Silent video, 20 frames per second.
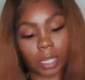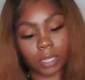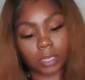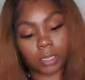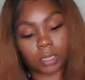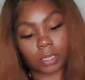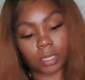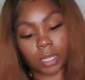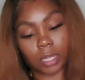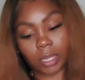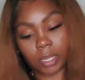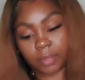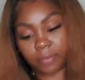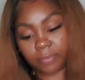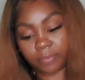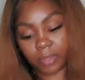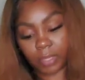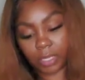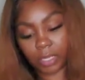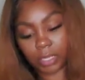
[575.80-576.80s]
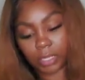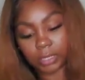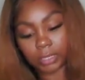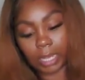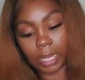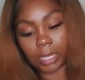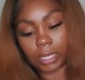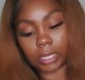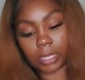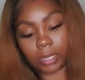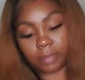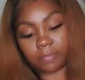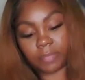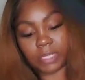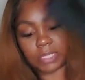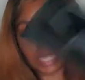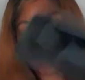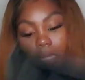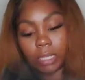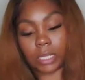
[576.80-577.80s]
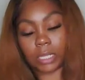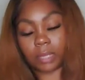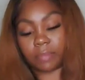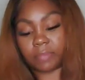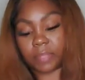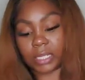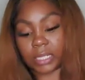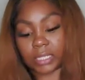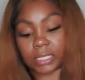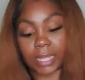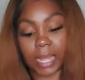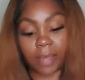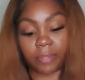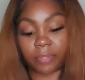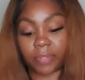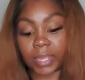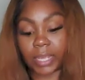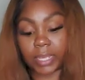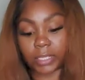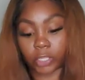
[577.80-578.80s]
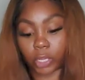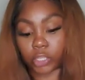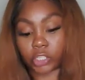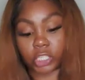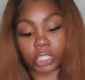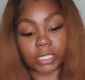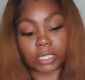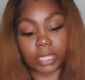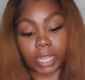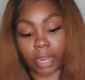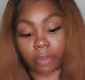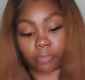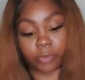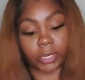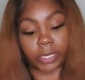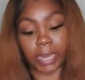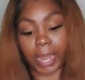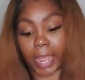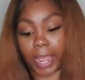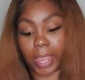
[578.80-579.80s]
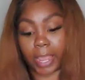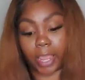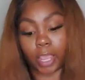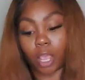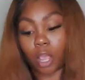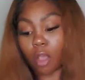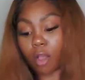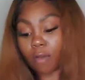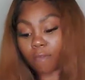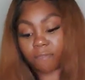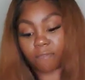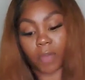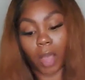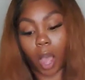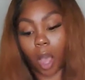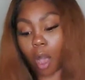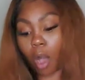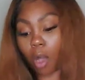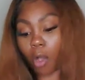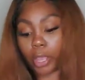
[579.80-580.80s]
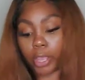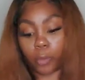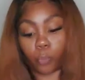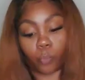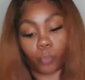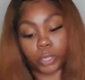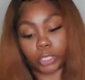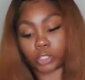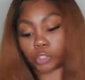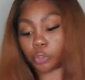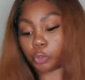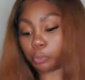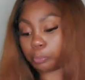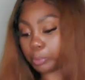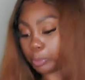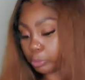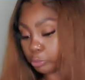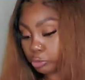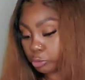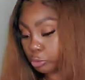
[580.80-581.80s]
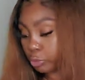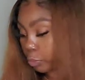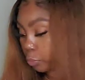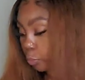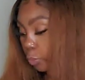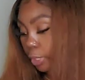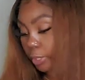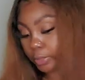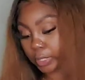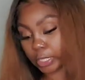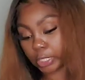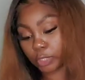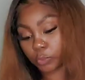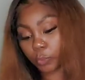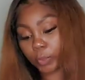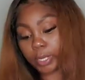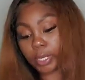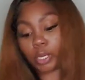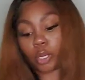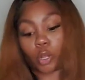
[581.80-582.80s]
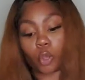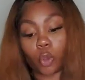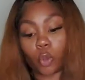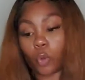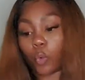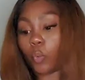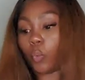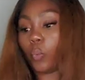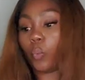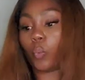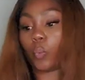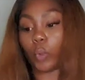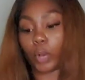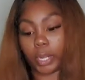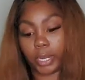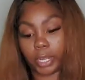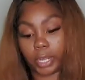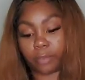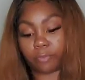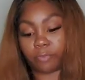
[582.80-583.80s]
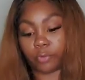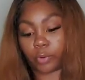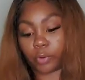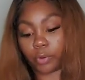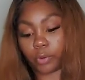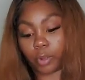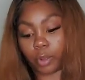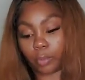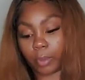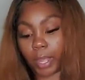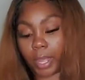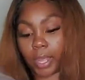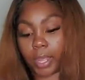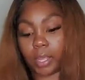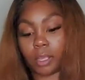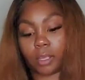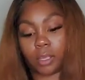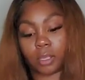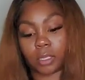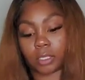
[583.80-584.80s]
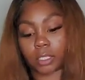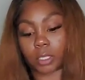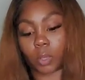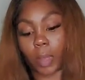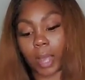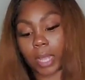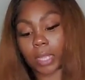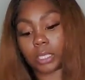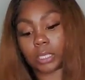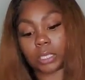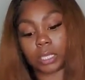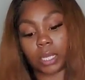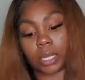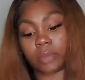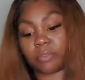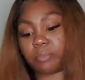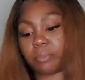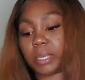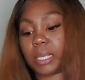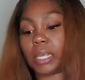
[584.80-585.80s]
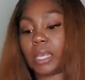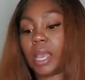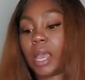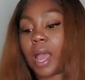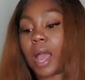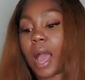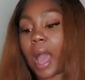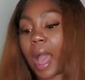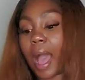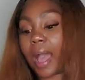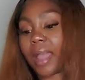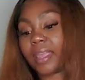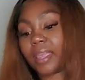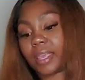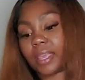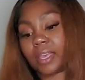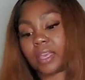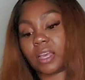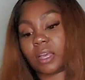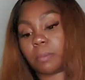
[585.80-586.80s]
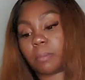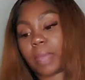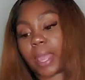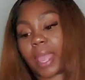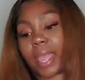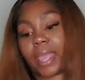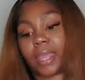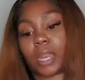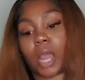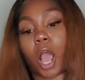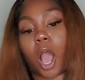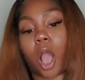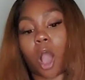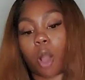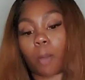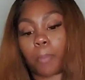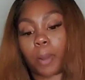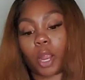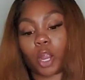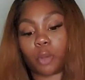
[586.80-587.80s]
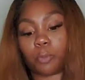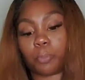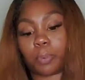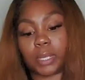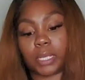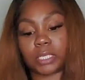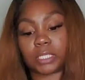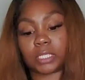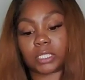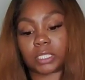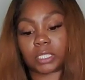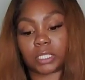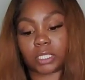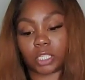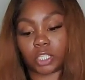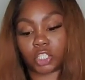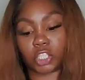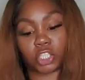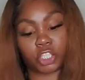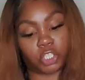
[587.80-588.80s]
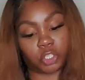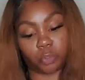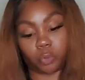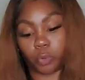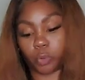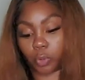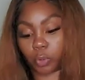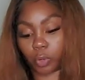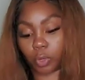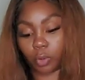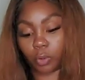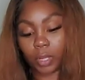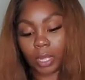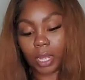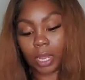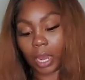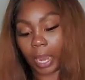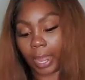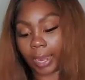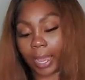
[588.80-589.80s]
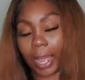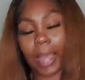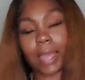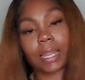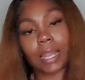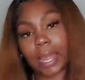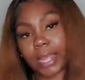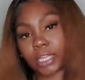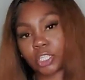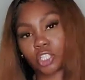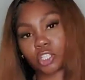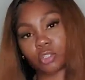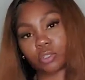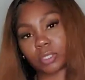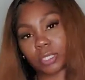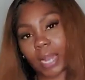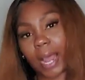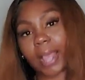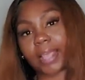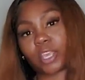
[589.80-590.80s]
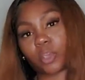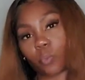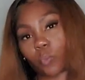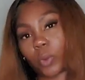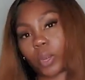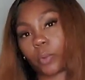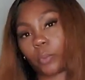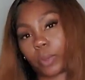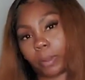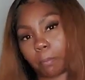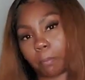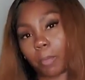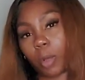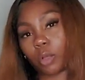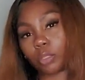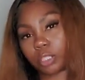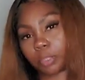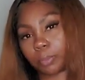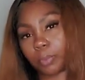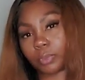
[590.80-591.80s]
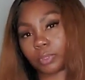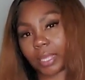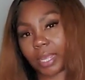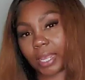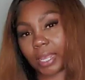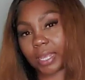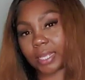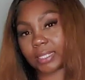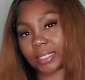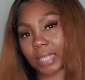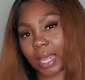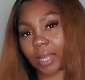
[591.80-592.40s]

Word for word: I love these. I love these. I love these. Now, these are just everyday fall and winter boots. You can wear these with whatever, okay? So I love me. I am an all-purpose shoe girl. Like, I like shoes that I can wear with multiple things.